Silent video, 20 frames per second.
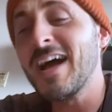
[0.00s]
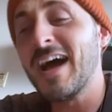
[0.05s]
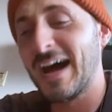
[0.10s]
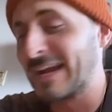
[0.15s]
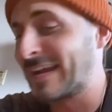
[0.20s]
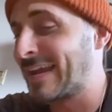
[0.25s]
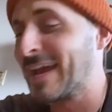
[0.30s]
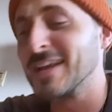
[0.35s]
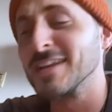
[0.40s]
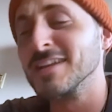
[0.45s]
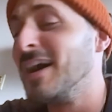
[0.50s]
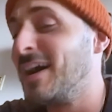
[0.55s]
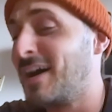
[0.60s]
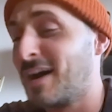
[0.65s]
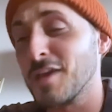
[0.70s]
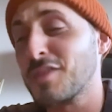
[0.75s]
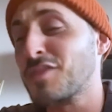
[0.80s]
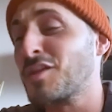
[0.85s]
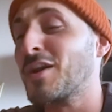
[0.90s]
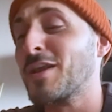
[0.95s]
Again, oh.
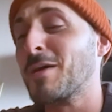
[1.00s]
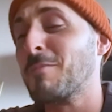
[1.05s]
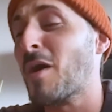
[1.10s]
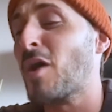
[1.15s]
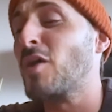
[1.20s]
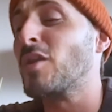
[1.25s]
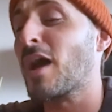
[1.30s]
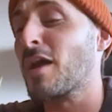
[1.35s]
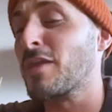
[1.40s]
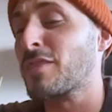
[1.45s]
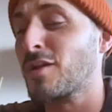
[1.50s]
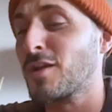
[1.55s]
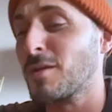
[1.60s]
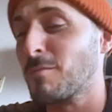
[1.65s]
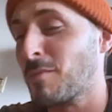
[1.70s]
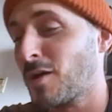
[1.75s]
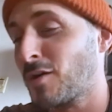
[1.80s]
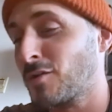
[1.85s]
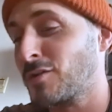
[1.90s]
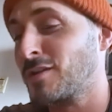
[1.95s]
I thought about I thought
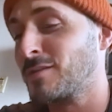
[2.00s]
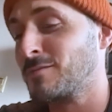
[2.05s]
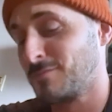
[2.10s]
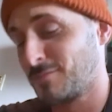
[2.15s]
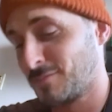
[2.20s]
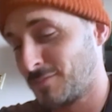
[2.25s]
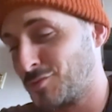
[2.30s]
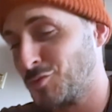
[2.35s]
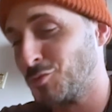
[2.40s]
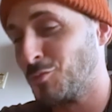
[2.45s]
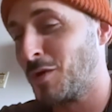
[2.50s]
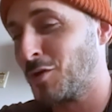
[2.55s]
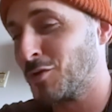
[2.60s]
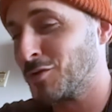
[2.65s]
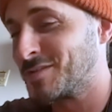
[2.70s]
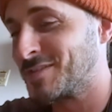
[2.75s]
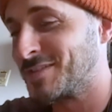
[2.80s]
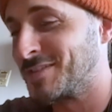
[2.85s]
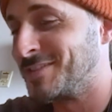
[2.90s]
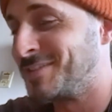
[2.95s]
about
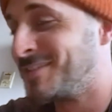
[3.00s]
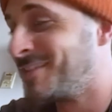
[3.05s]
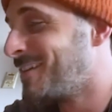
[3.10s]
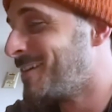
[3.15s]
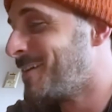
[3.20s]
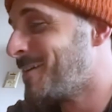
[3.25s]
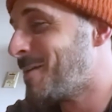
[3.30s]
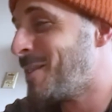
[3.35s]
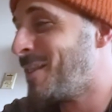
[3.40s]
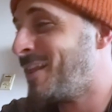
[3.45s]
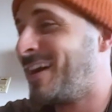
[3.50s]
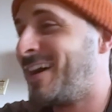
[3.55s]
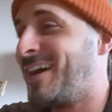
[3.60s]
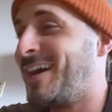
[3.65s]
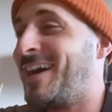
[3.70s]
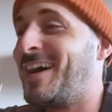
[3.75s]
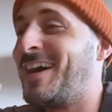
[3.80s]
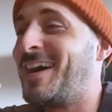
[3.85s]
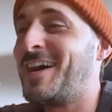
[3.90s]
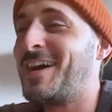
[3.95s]
tomorrow's scene.
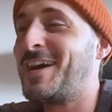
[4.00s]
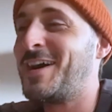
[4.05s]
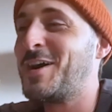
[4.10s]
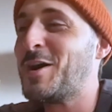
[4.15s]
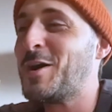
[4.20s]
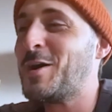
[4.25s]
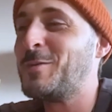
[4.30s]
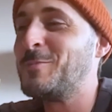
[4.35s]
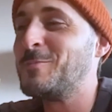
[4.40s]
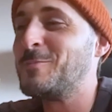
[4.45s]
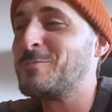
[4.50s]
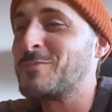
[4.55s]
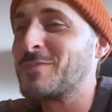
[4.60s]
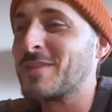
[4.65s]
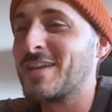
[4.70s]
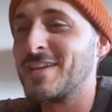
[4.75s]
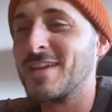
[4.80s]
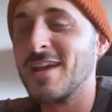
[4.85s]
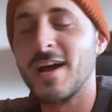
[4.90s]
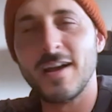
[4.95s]
Um,
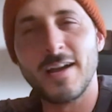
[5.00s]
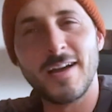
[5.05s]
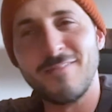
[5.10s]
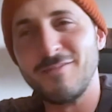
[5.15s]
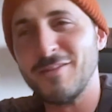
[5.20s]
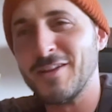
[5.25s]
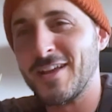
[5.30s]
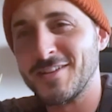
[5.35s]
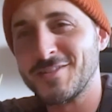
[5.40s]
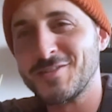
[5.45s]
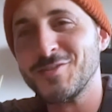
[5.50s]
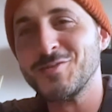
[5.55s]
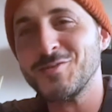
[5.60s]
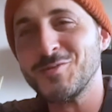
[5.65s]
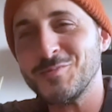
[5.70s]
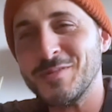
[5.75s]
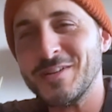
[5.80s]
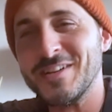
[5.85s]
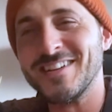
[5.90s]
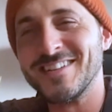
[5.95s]
yeah, I have a lot to do,
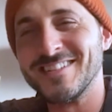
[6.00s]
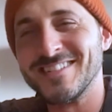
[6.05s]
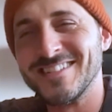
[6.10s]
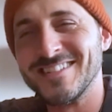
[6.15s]
man.